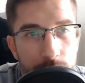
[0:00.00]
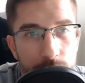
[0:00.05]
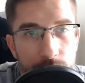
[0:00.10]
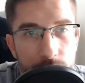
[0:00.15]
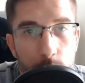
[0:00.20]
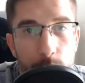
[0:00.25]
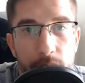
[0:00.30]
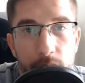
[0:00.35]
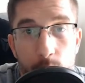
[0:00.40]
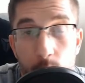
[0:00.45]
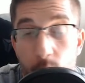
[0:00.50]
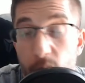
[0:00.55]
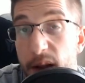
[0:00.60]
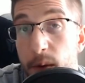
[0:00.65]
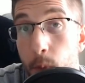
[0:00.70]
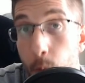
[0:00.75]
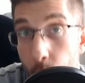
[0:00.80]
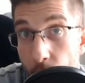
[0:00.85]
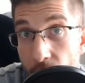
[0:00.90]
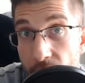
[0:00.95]
of doing
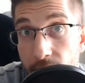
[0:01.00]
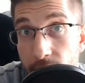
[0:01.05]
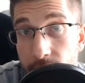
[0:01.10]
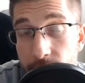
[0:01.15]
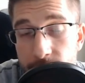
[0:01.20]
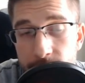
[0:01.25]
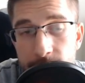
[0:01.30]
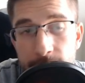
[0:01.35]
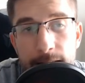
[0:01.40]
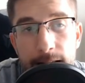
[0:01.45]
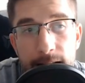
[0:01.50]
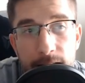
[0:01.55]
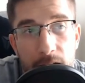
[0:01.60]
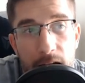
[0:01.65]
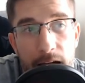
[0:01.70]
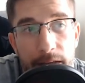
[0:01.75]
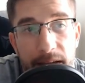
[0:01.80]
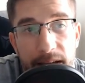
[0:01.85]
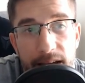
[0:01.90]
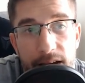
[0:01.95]
quite well,
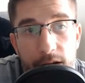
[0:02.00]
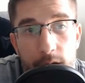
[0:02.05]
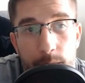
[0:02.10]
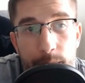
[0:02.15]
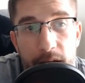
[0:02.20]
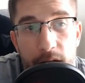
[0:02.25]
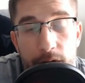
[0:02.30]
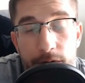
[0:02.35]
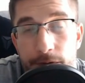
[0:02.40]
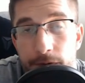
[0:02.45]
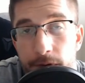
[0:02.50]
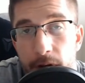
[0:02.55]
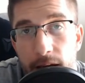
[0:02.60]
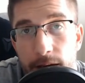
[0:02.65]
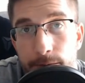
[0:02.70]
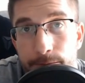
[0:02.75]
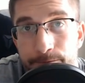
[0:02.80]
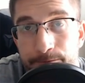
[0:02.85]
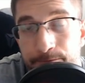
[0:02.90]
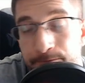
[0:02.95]
I think it could be good
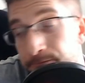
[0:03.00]
fun.